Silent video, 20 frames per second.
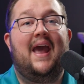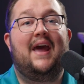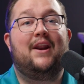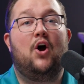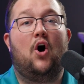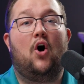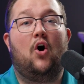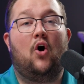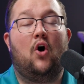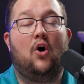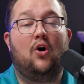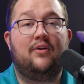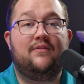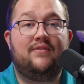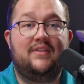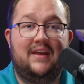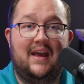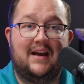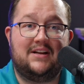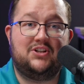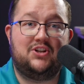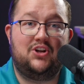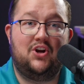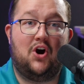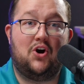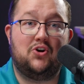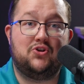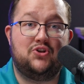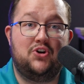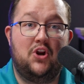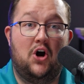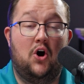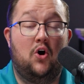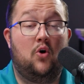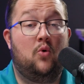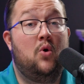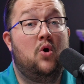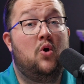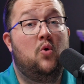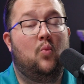and all of the SDRs
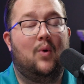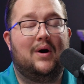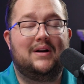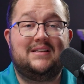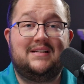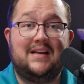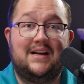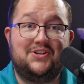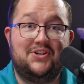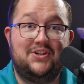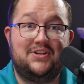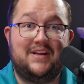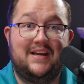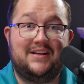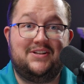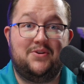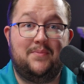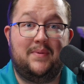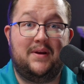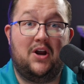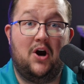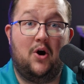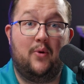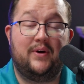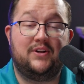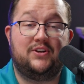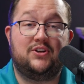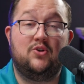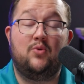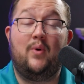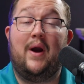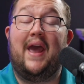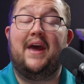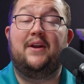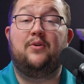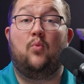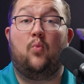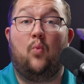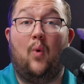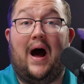know what sessions they should be going to
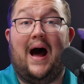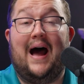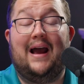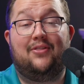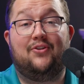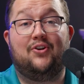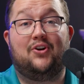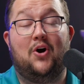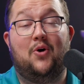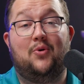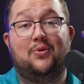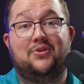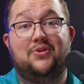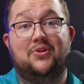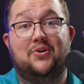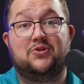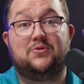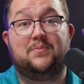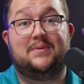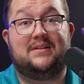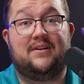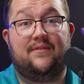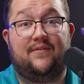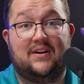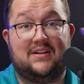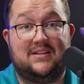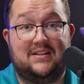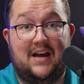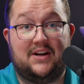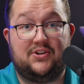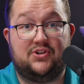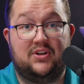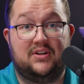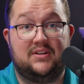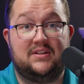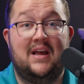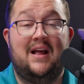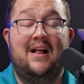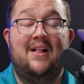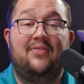and why they're going to those specific
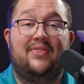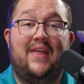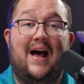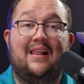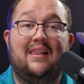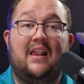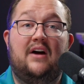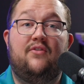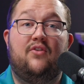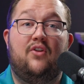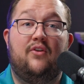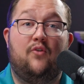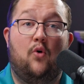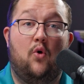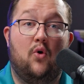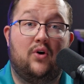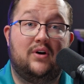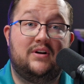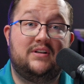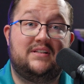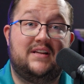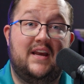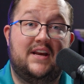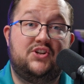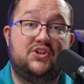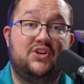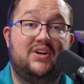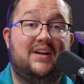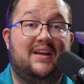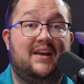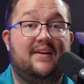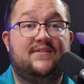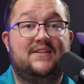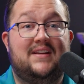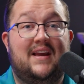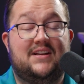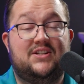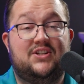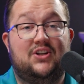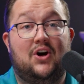sessions. That level of organization
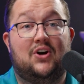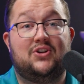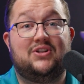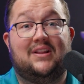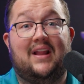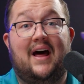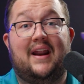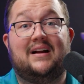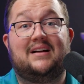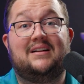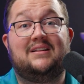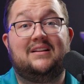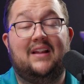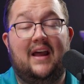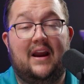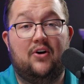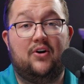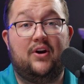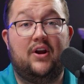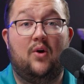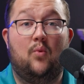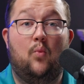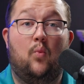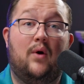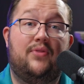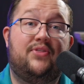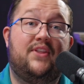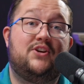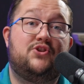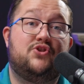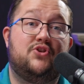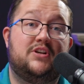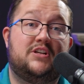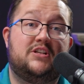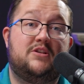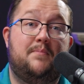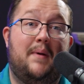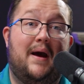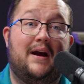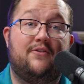gives the SDRs a lot of clarity on what they should
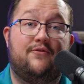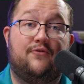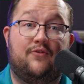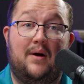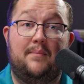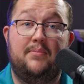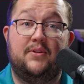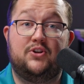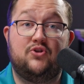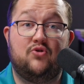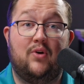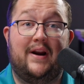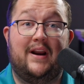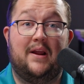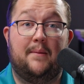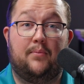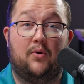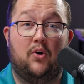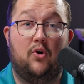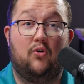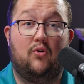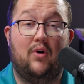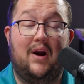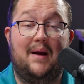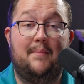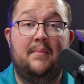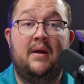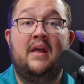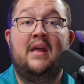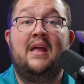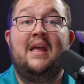expect from the training program.